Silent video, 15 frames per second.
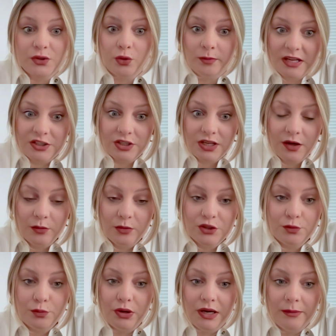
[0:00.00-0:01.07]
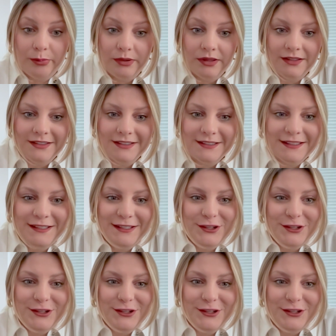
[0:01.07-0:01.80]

So imagine how much prep and